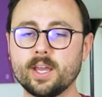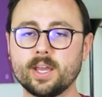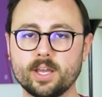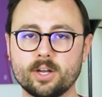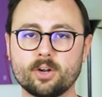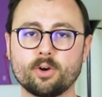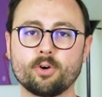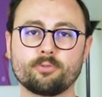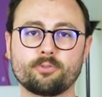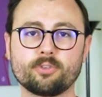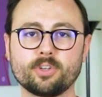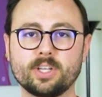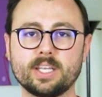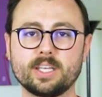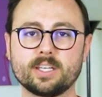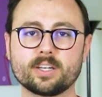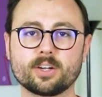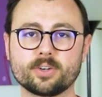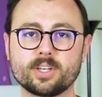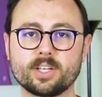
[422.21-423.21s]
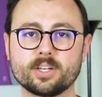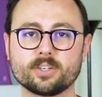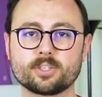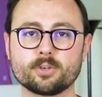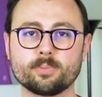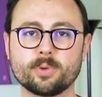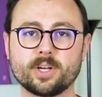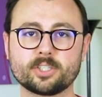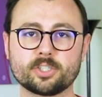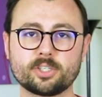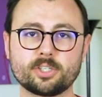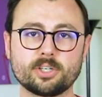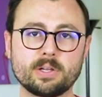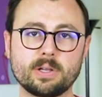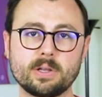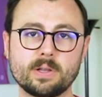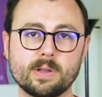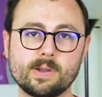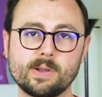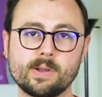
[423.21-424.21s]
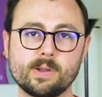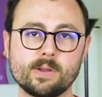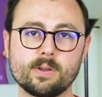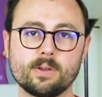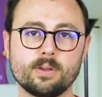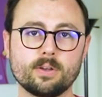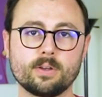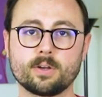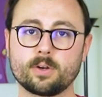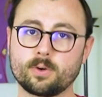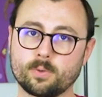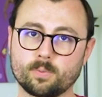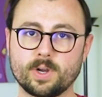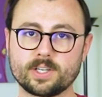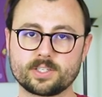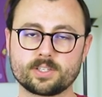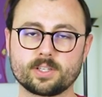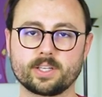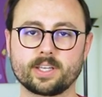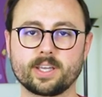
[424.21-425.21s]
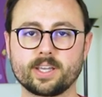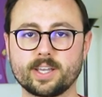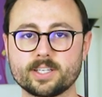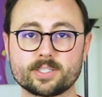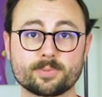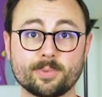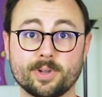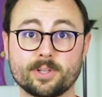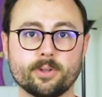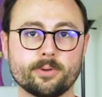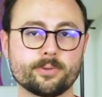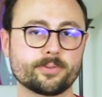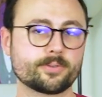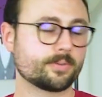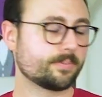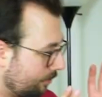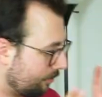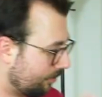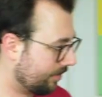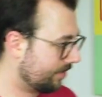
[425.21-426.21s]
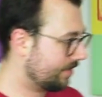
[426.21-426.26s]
and hopefully you don't hear too much rustling against my clothes. For